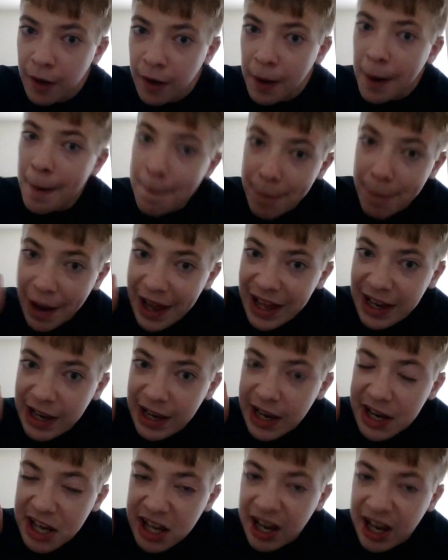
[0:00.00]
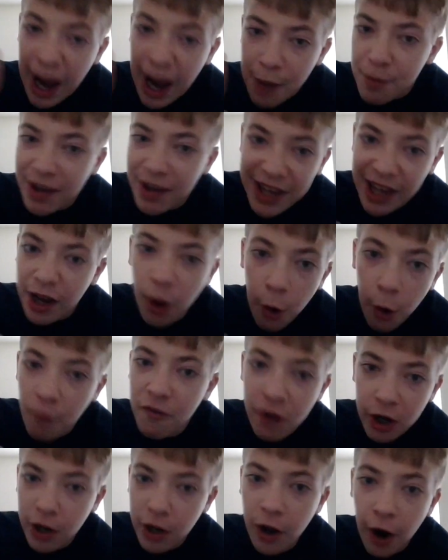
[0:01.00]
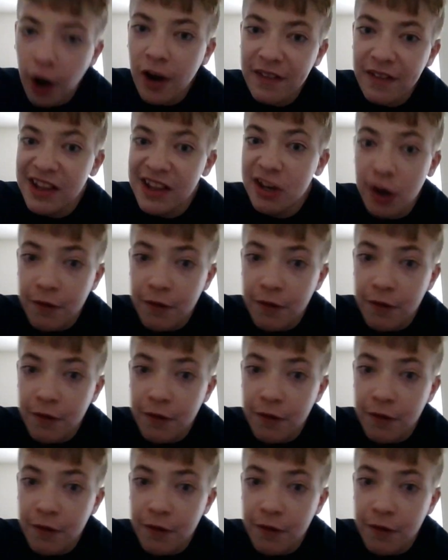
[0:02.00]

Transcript: But it's time we get over a card that's